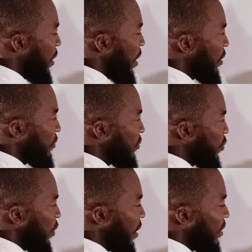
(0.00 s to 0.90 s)
x
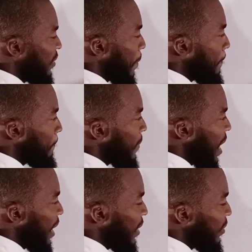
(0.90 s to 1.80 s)
squared
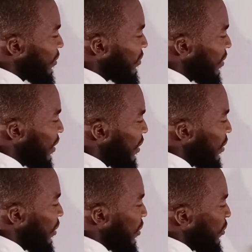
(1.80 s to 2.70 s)
minus
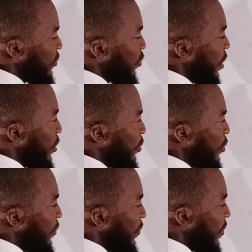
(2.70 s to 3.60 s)
square
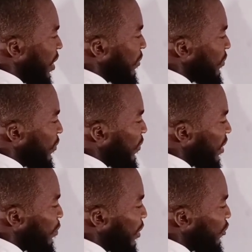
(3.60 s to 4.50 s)
root of 5
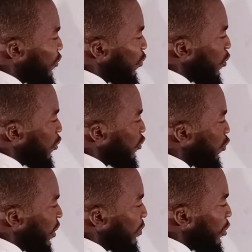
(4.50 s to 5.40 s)
divided by 2 all
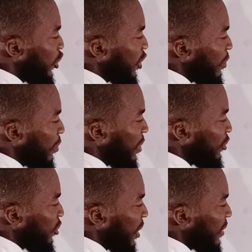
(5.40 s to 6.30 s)
squared, but remember
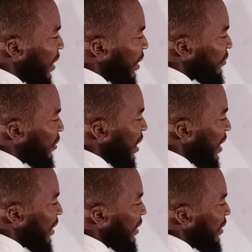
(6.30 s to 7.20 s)
to attach
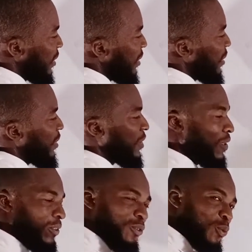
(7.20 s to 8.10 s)
I
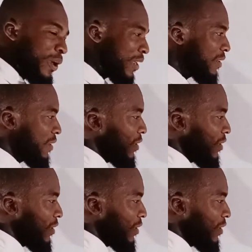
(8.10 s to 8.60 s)
squared.